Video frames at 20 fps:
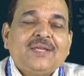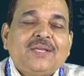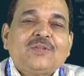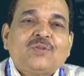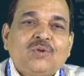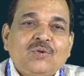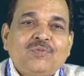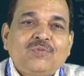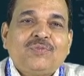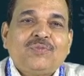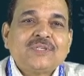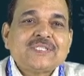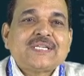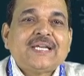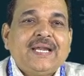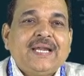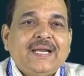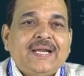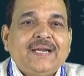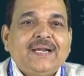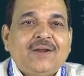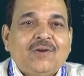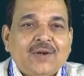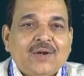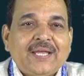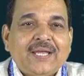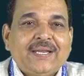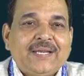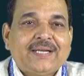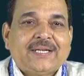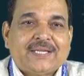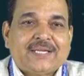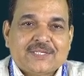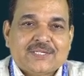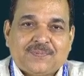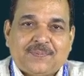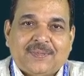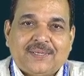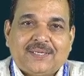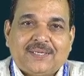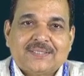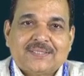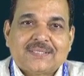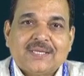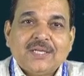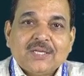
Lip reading: through first hand or direct experience.